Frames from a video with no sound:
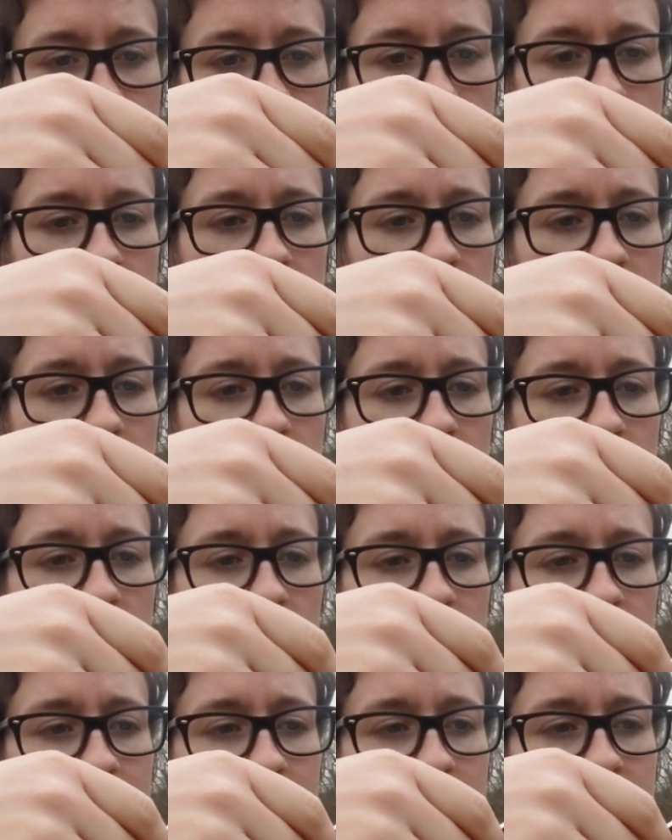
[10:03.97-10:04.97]
out.
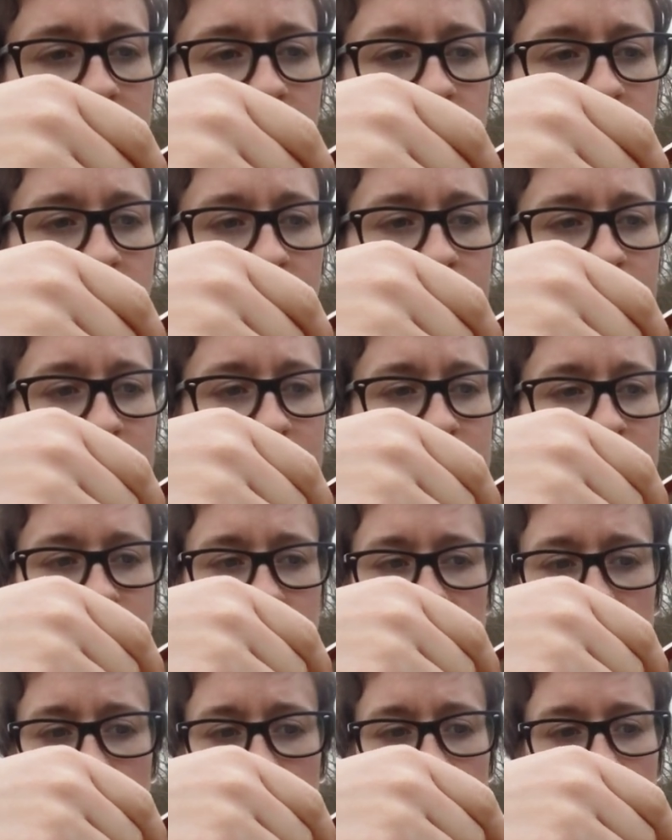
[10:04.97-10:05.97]
Um, it does have to be
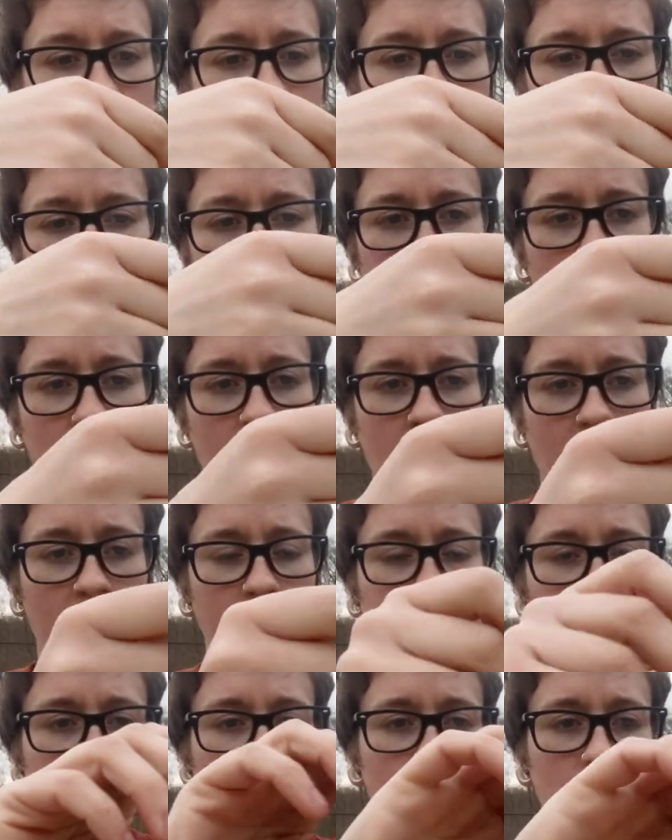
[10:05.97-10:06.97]
sharpened uh,
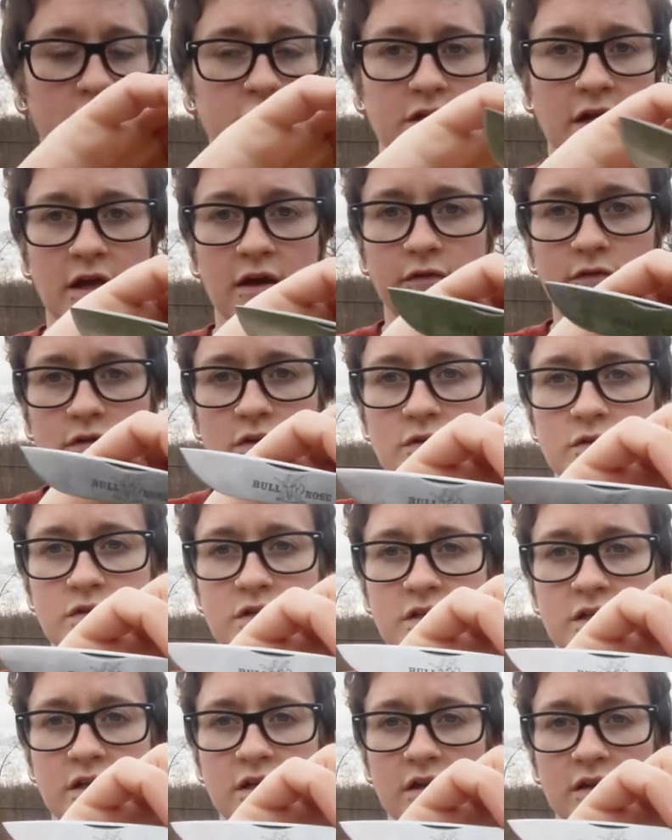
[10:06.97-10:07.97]
after one day of use.
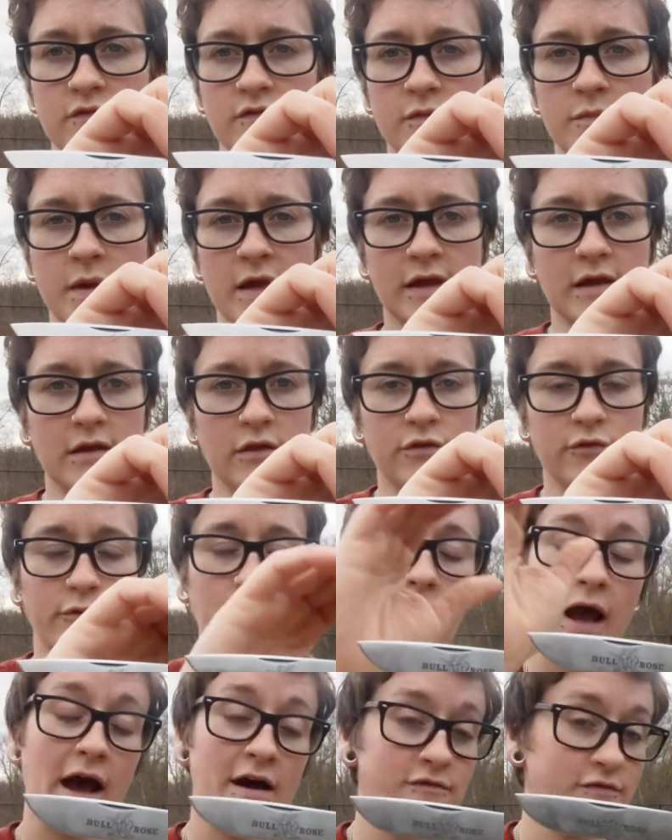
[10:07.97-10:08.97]
It didn't even make it through
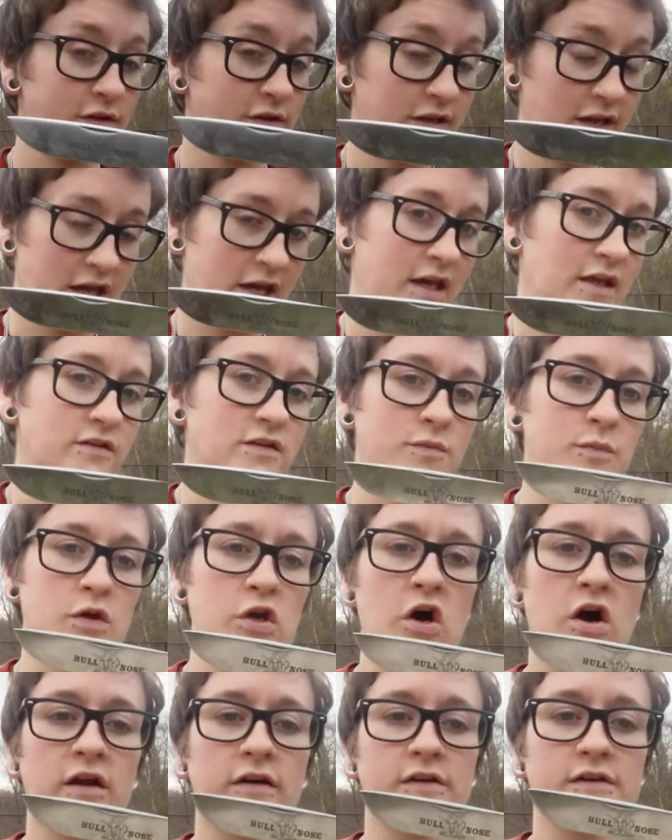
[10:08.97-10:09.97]
half the day, to be
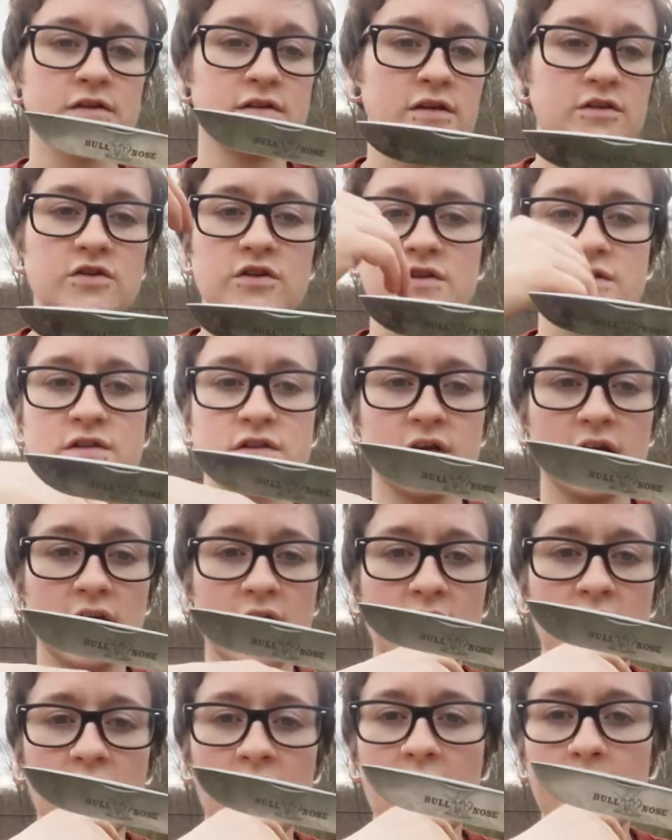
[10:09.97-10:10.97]
honest. It just,
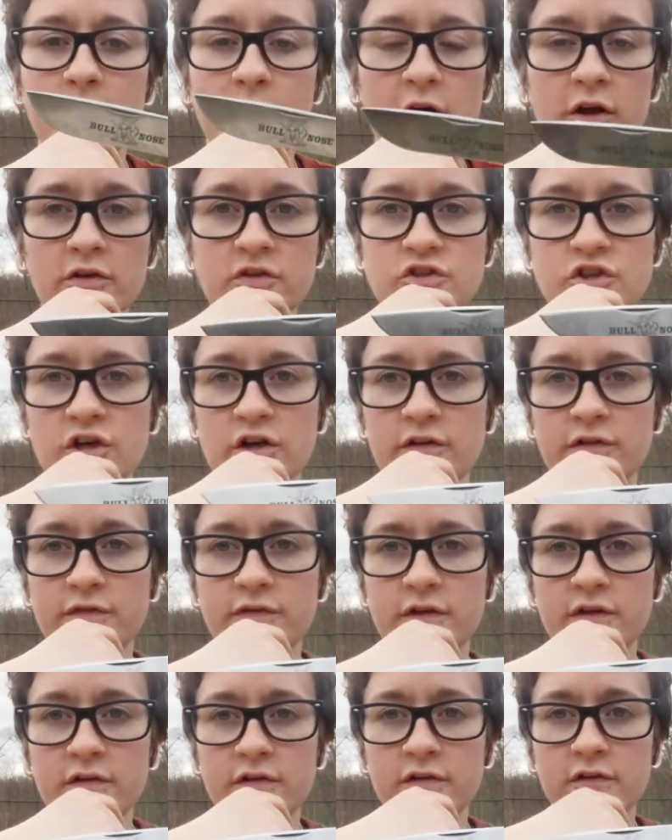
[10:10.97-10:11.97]
I'm not sure if
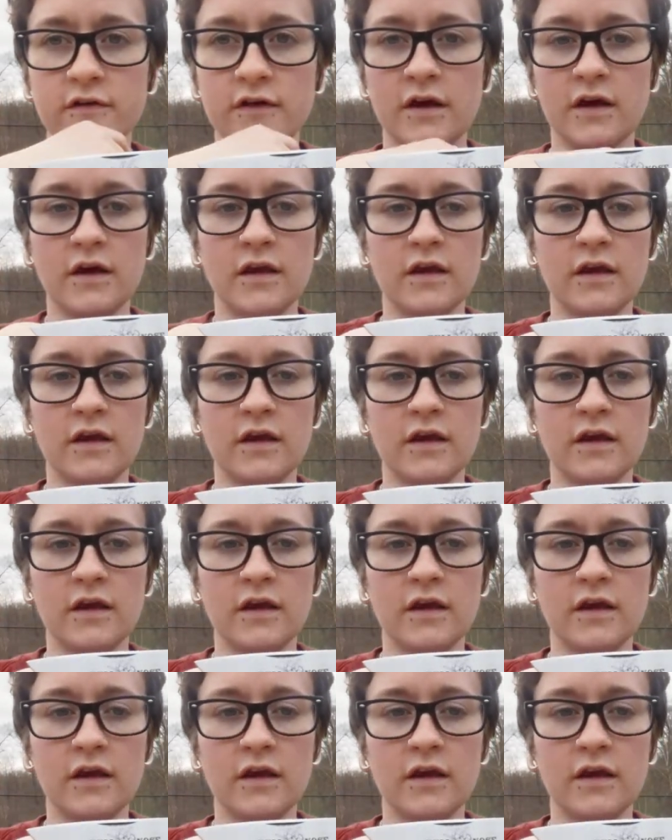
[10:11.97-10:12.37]
this,